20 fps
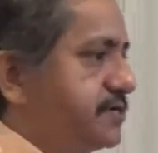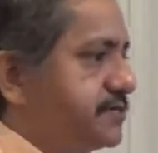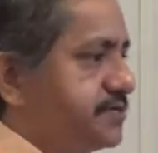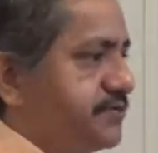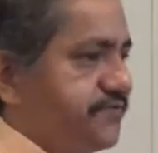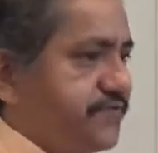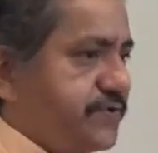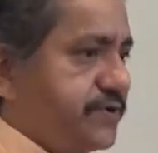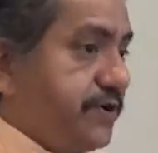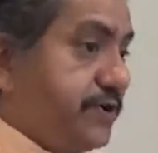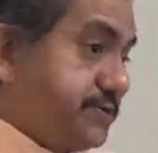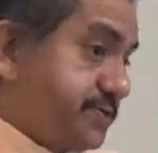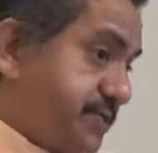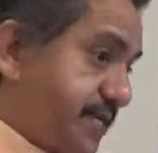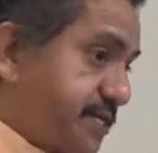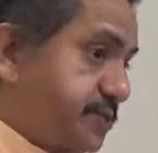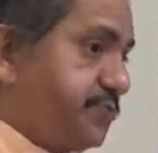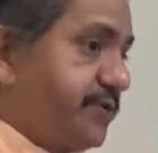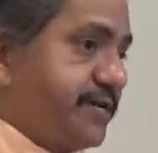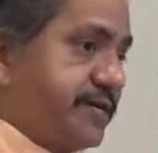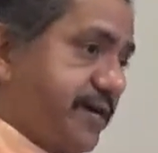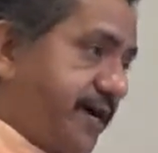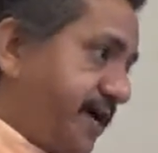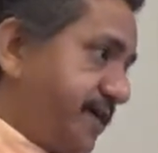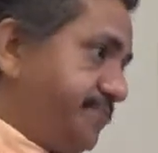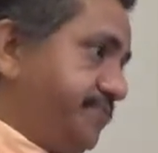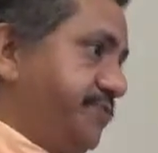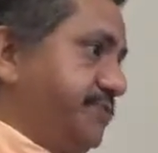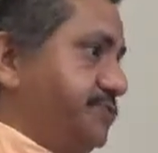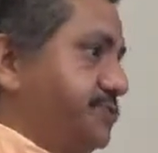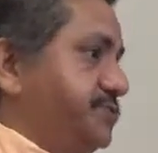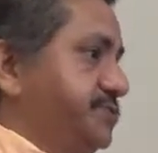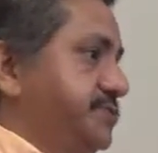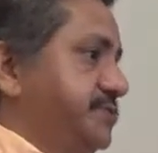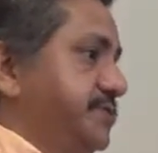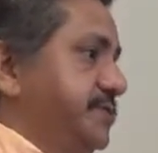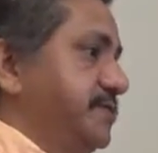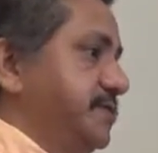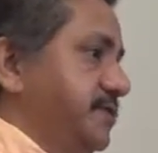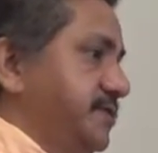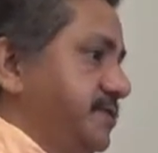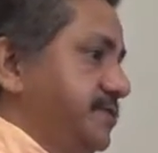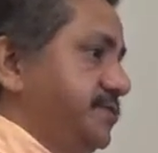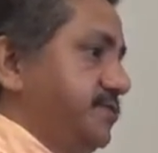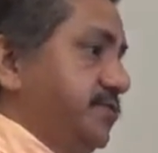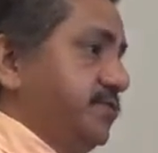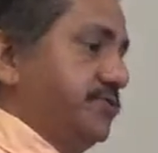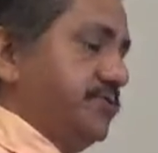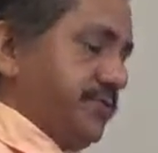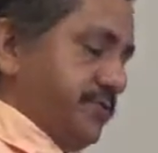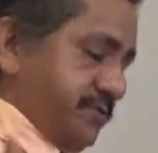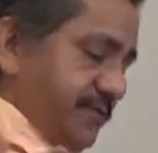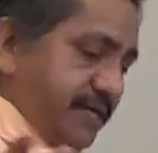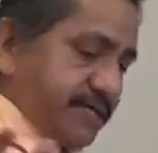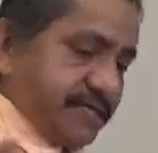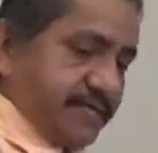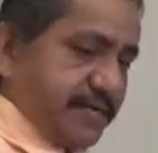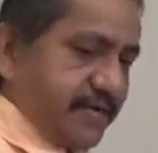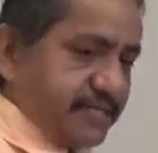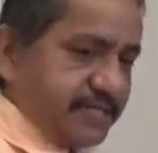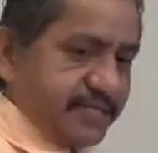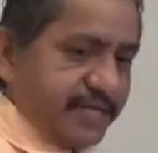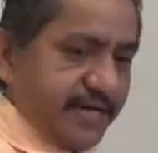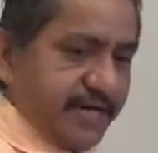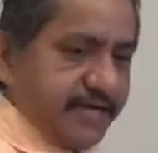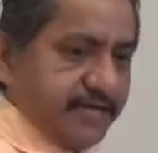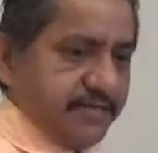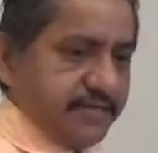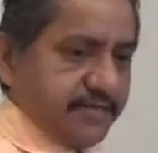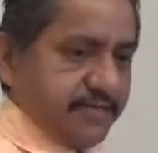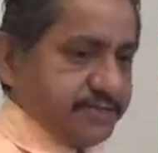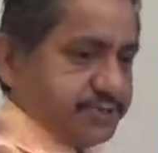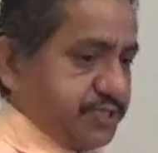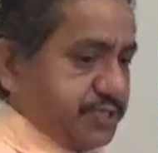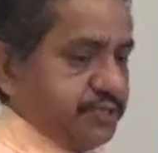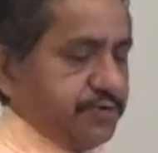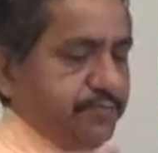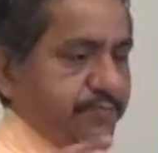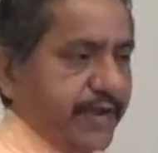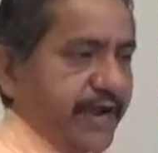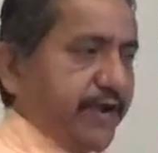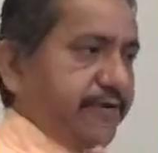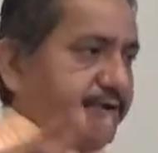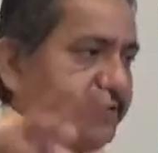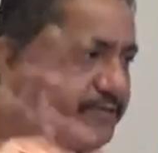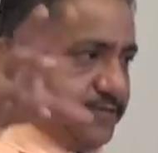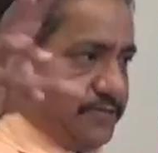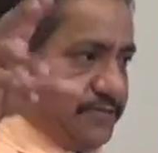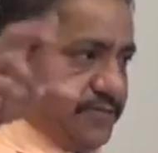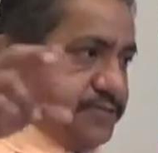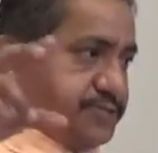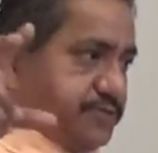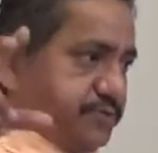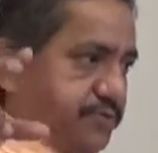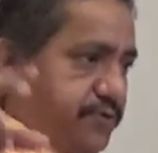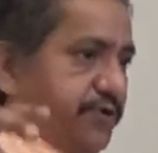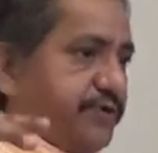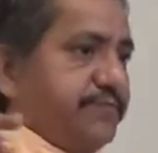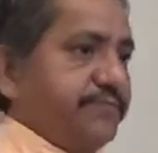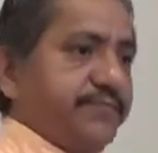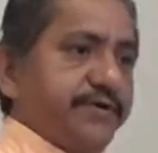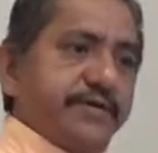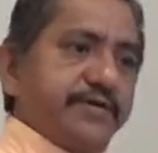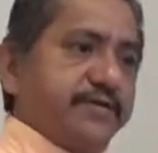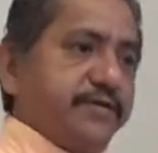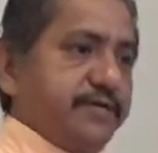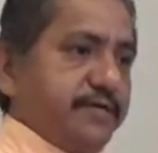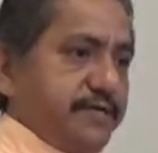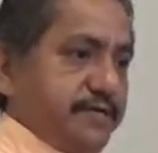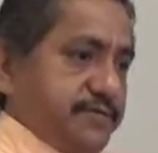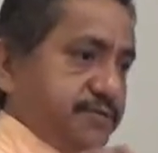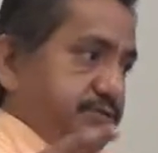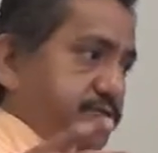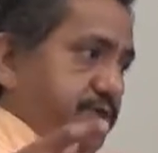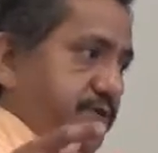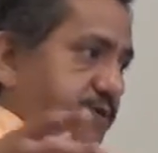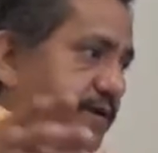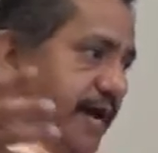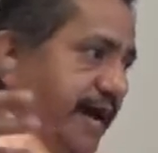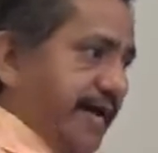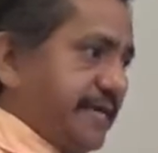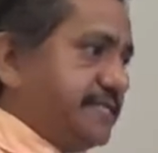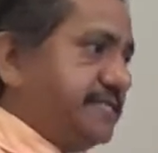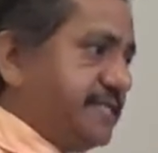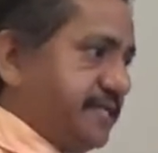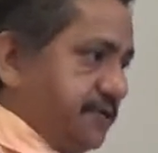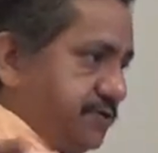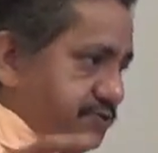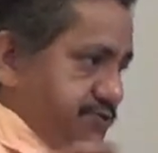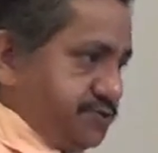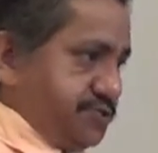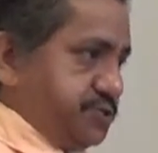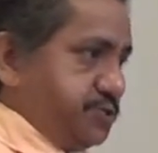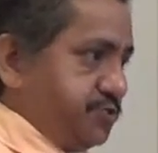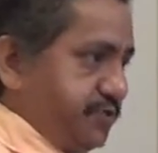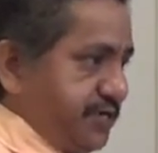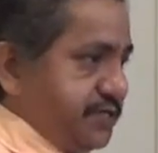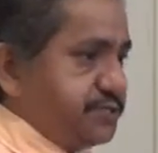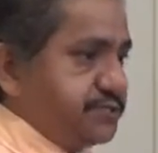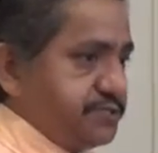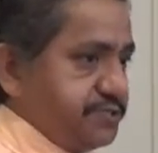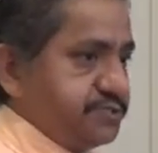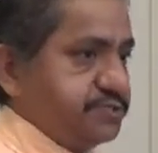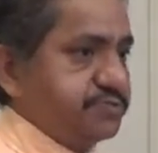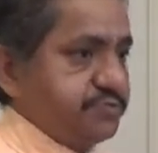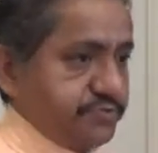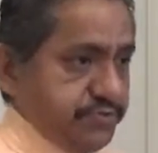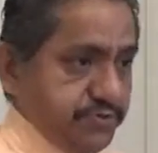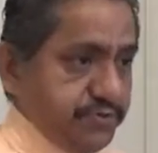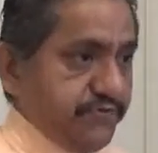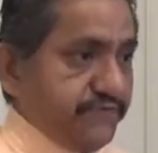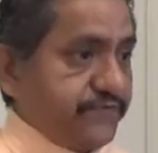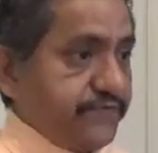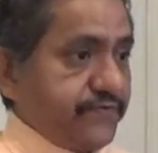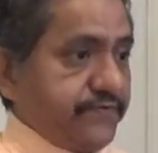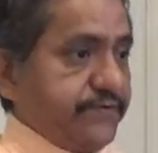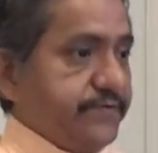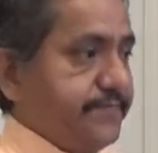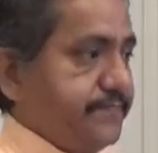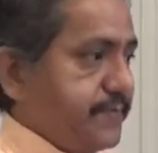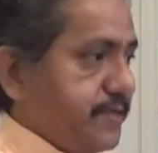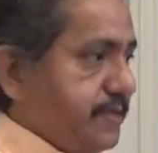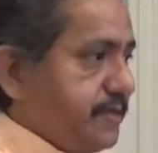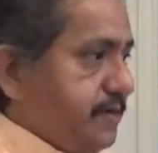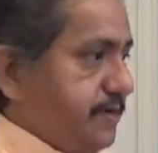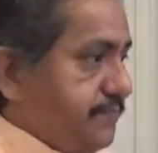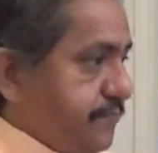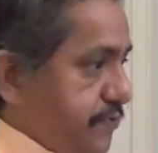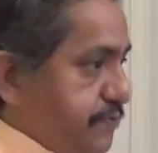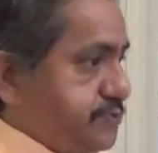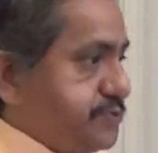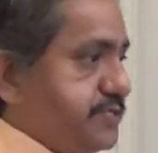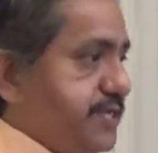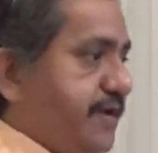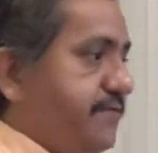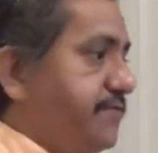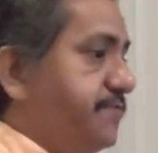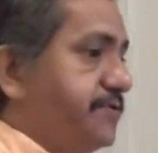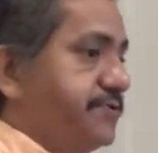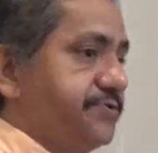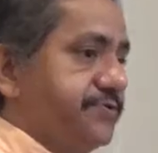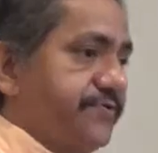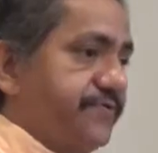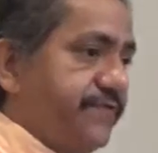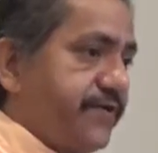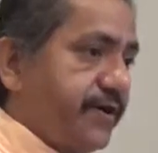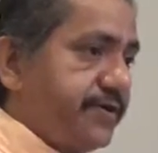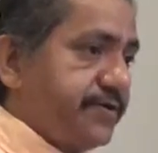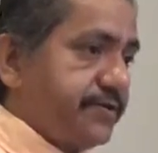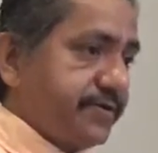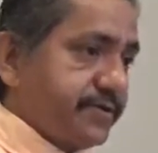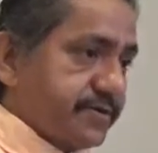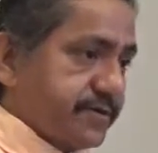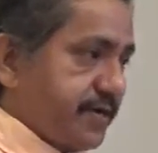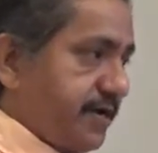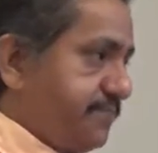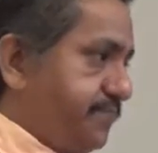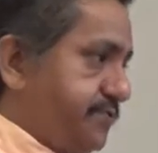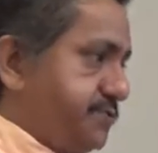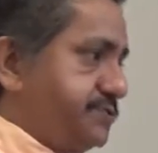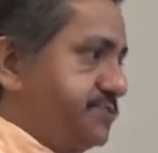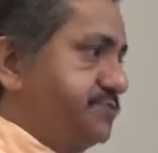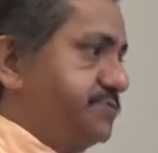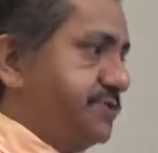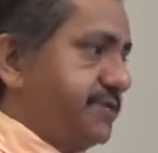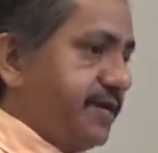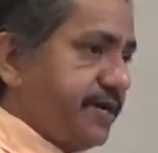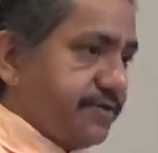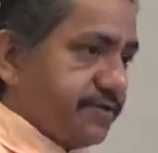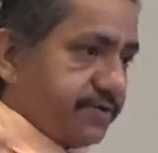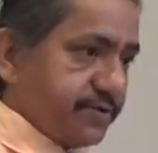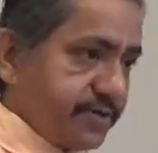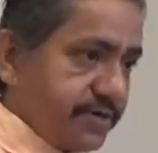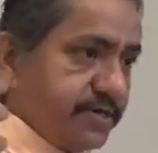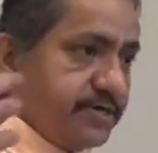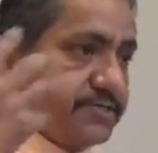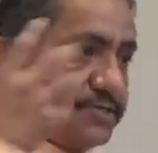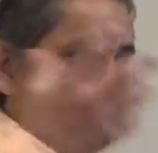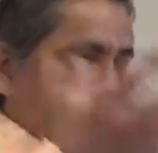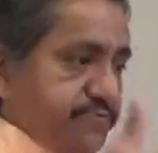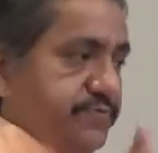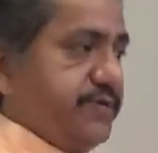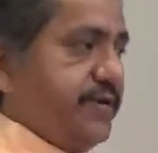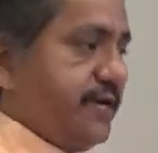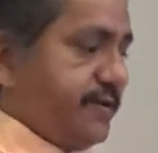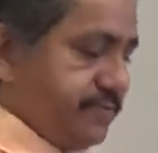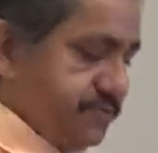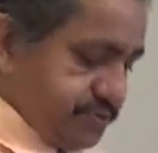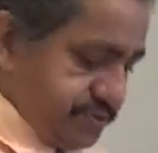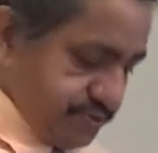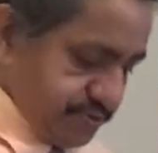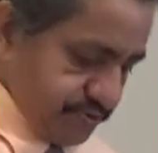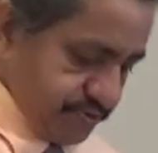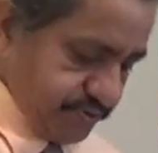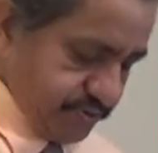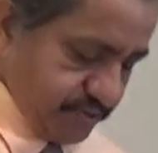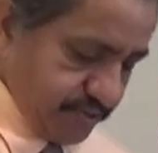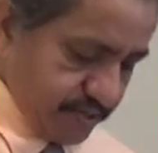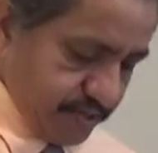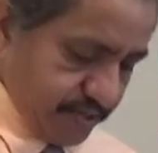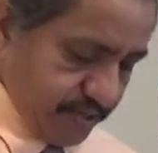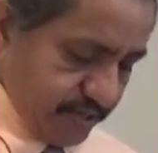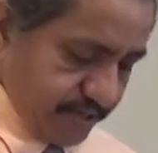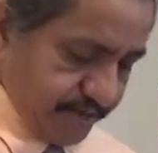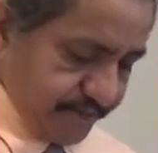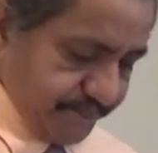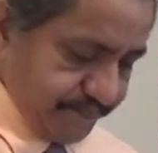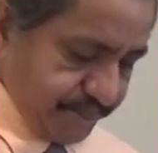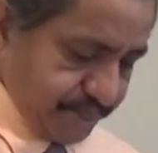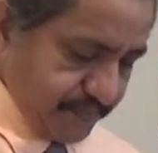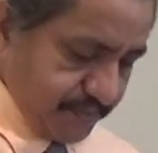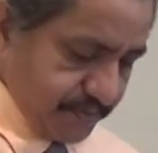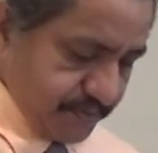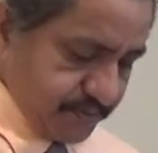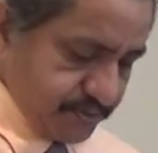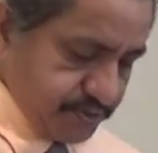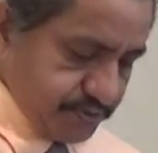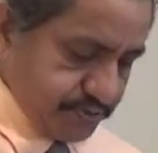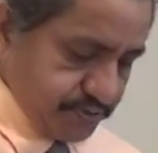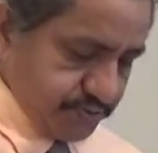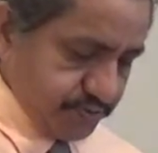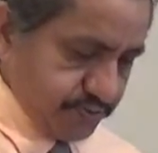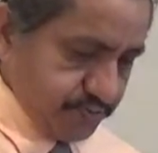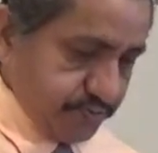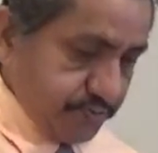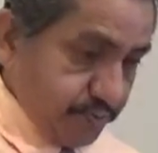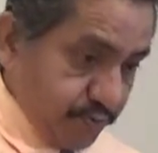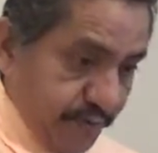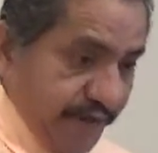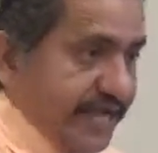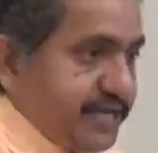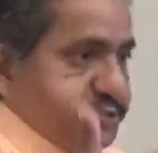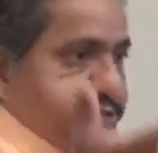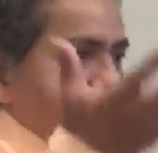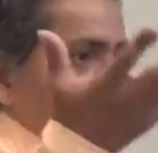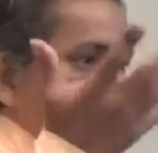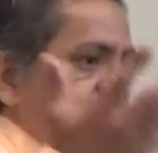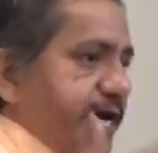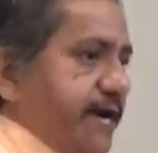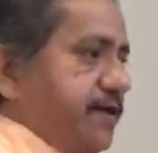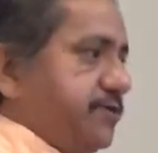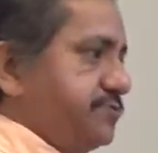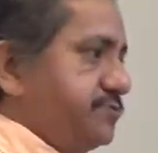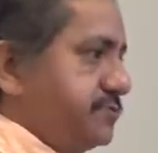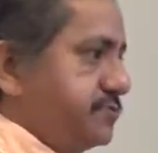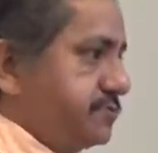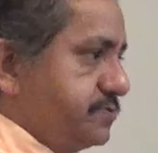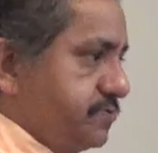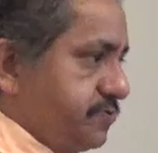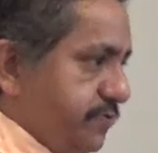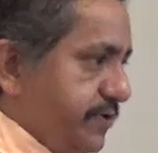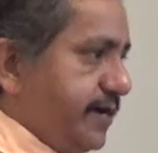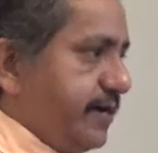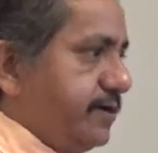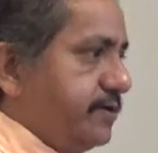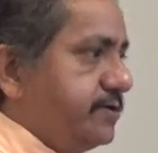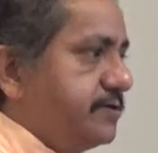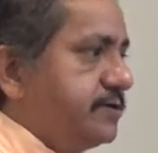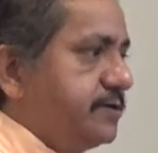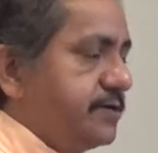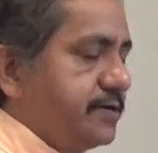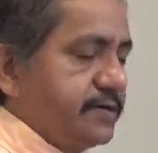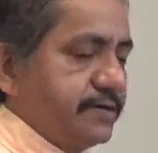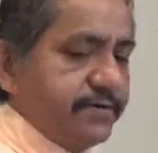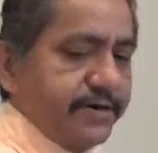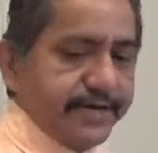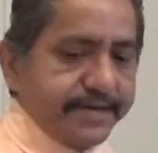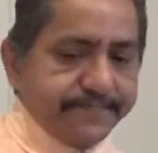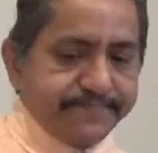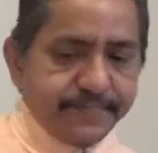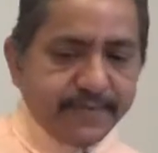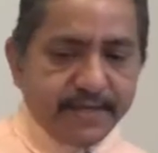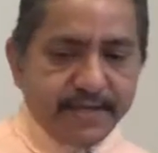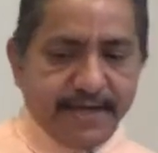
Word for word: Different hearts, and that's why God puts, you know, not, not that a single parent doesn't work, but the ideal situation is, you know, for a person to have a mother and a father. God puts them together to be able to um, to raise a child well, right?